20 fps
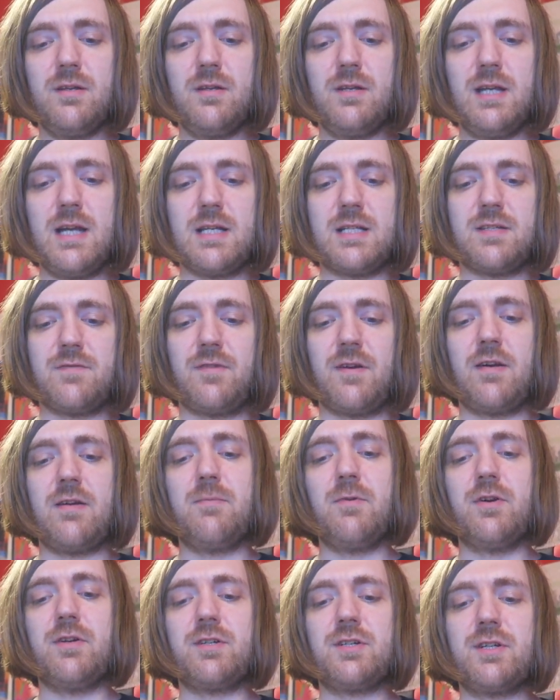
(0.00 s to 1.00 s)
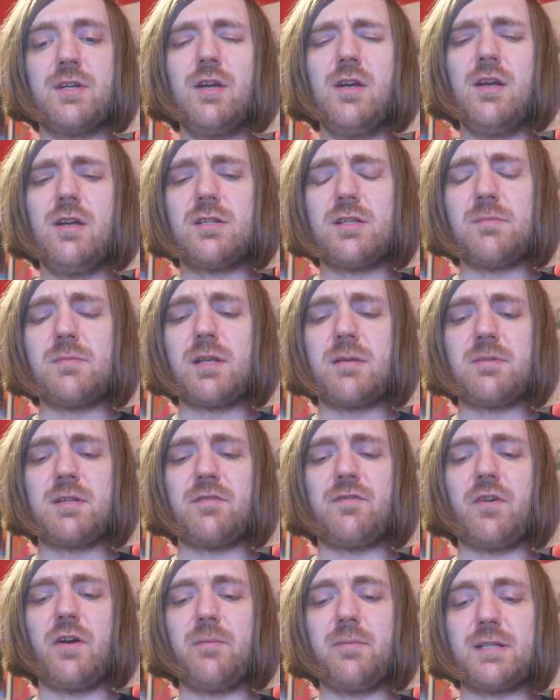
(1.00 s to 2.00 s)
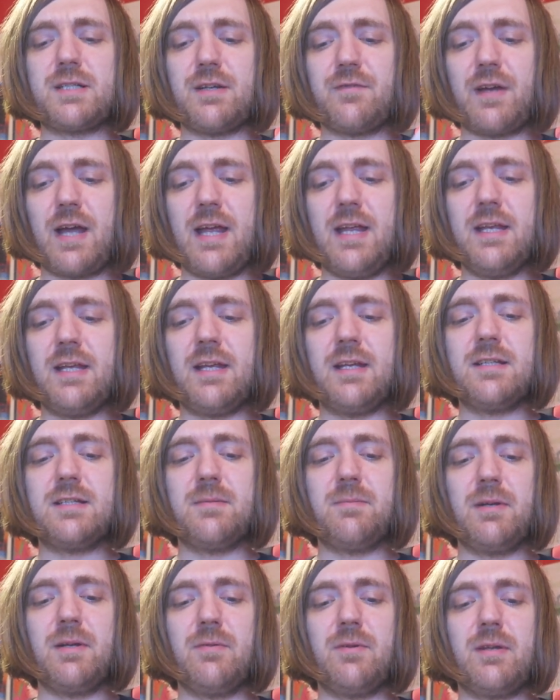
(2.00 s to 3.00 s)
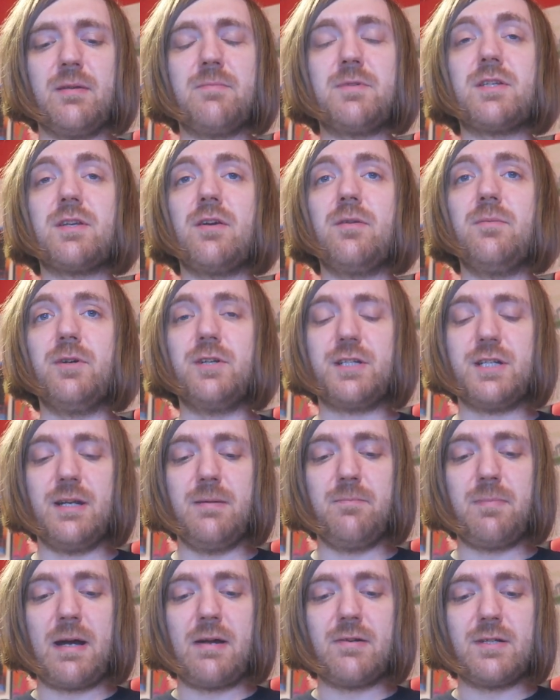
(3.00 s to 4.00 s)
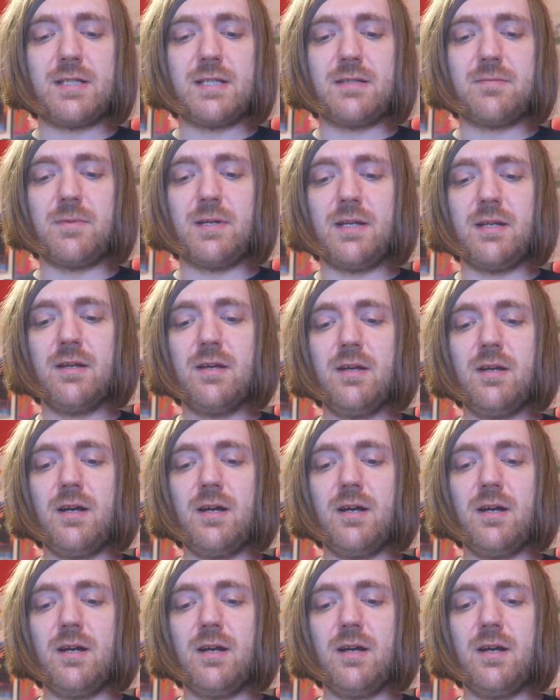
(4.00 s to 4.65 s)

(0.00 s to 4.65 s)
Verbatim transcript: Yes, very much. Sometimes I find myself aching to be with him so much it embarrasses me.